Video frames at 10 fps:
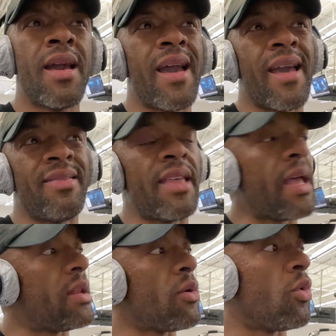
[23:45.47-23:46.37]
and
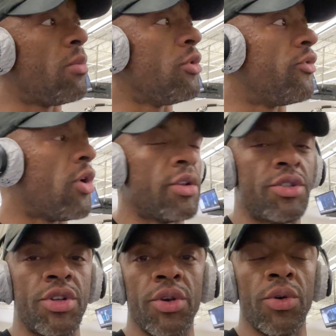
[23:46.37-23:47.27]
then we'll move on
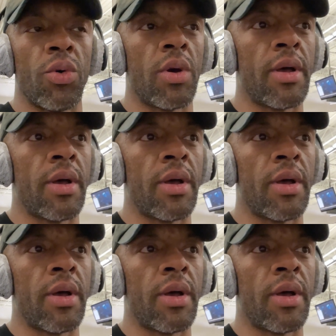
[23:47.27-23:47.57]
to